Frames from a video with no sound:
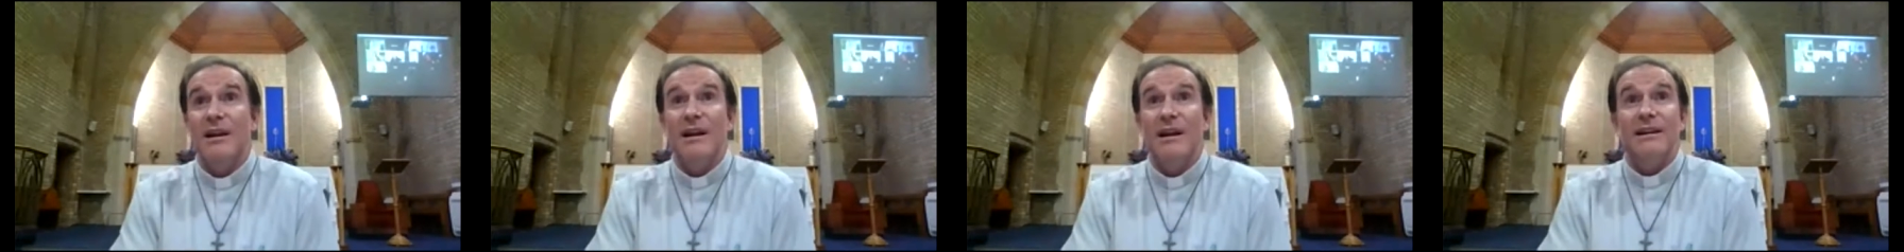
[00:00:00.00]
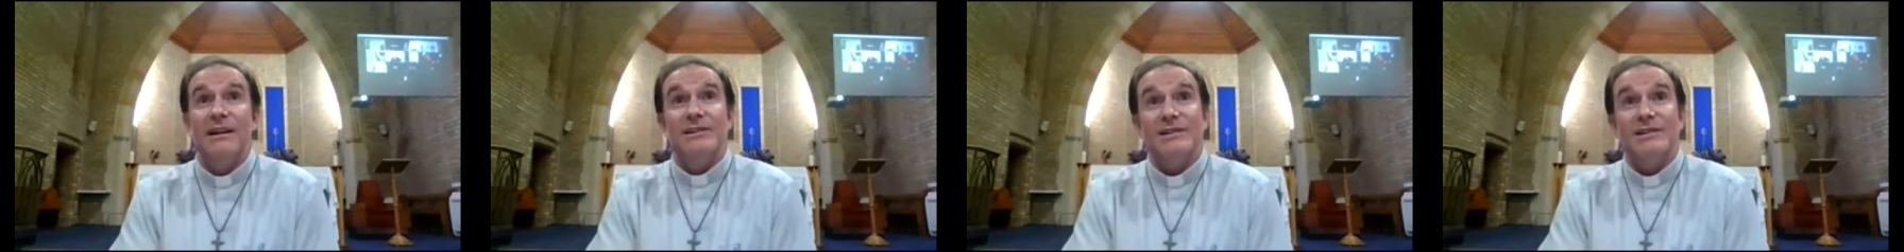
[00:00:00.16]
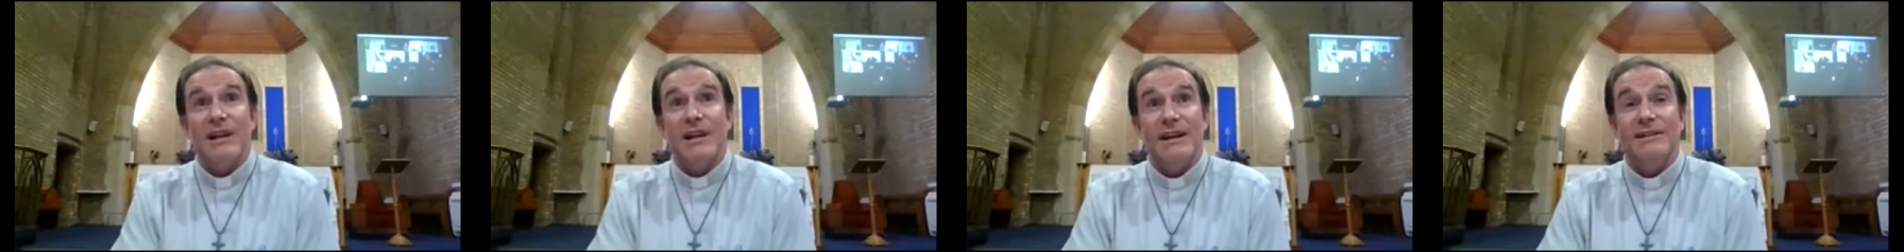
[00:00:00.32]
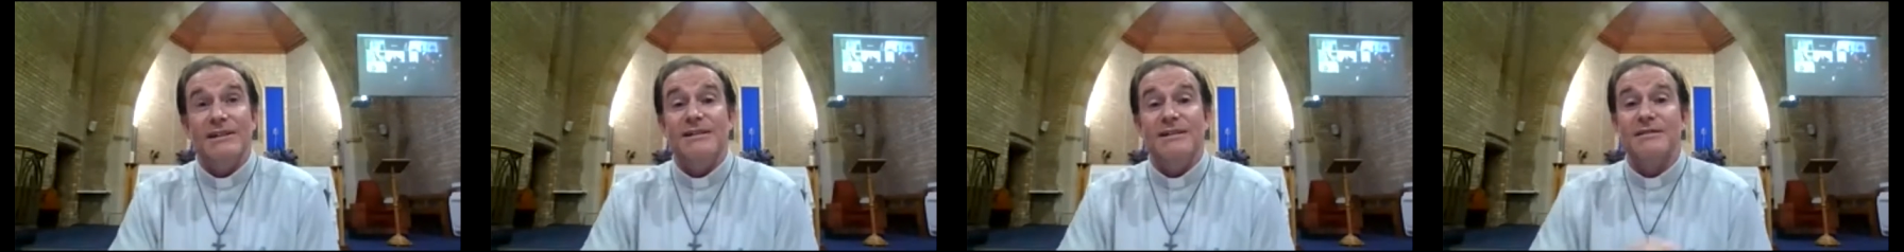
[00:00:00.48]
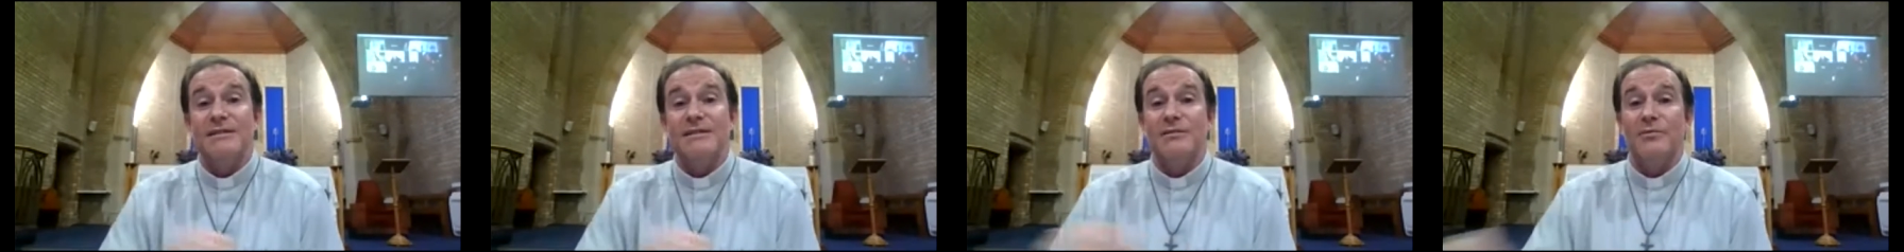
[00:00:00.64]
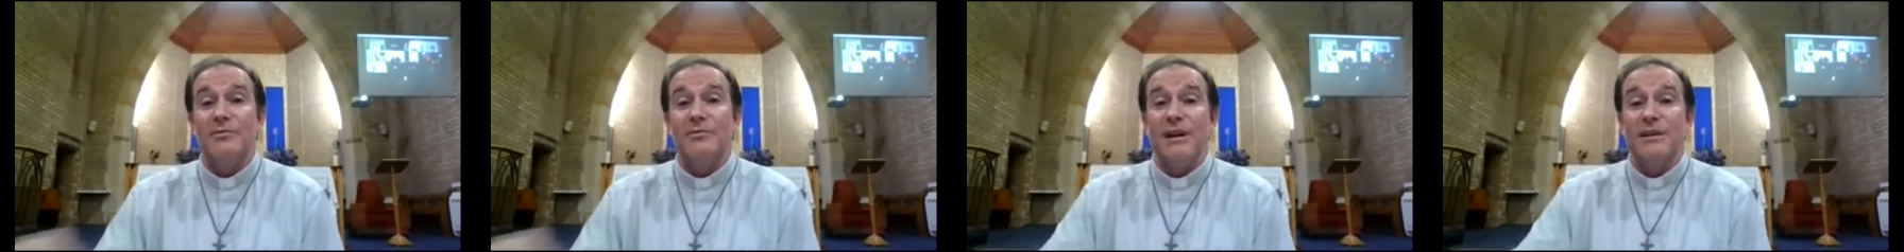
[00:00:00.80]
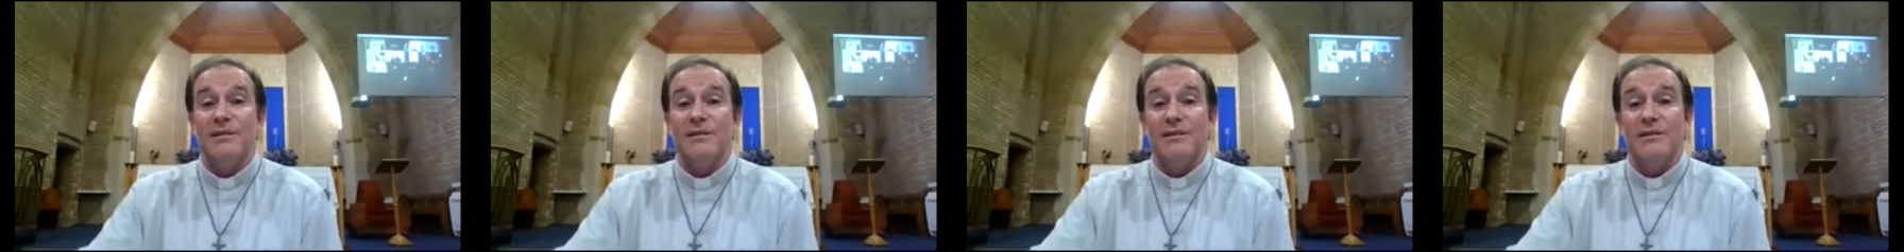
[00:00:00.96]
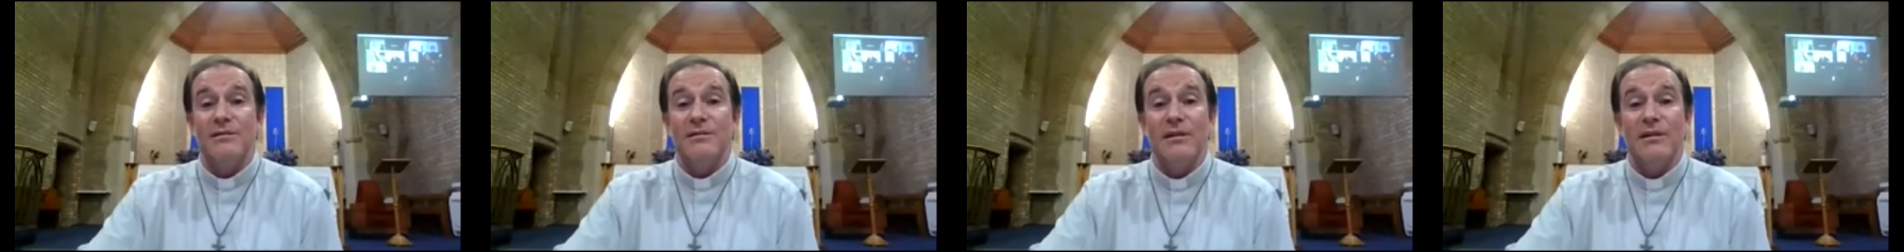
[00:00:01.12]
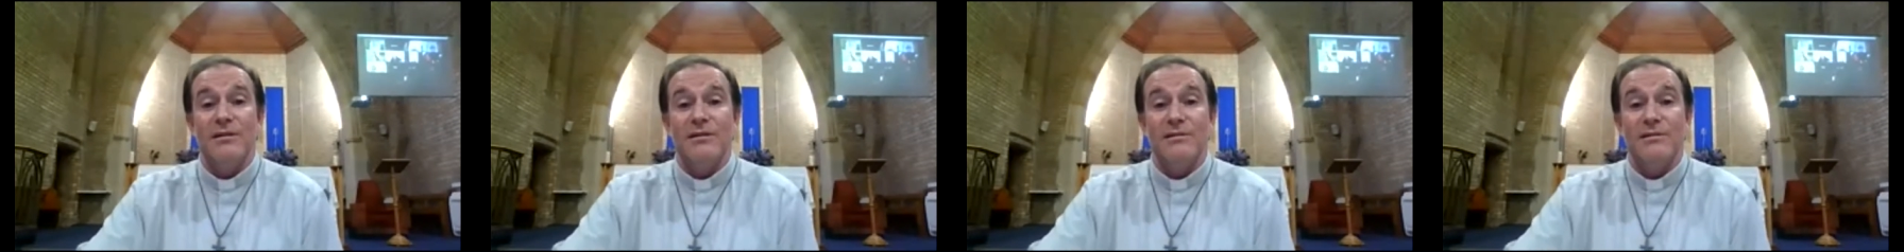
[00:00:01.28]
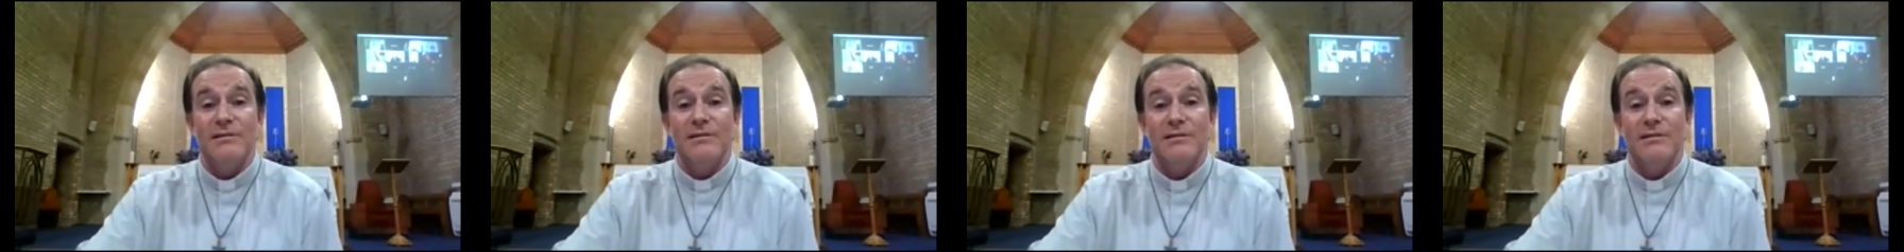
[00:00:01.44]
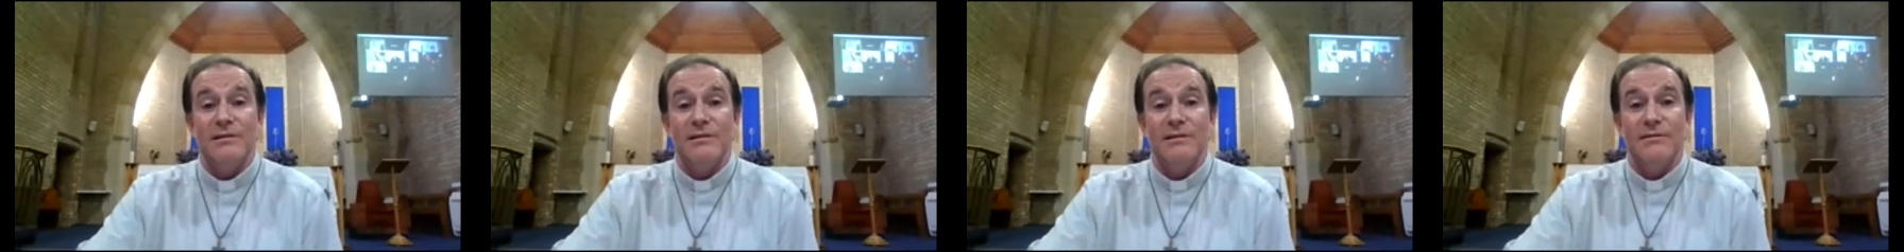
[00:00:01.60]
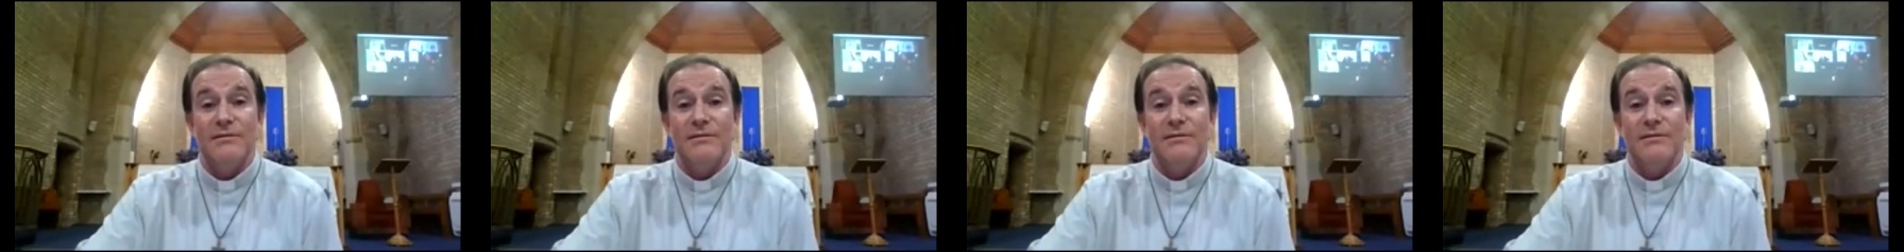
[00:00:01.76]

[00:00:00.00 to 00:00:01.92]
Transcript: and it changes the way that you're going to live.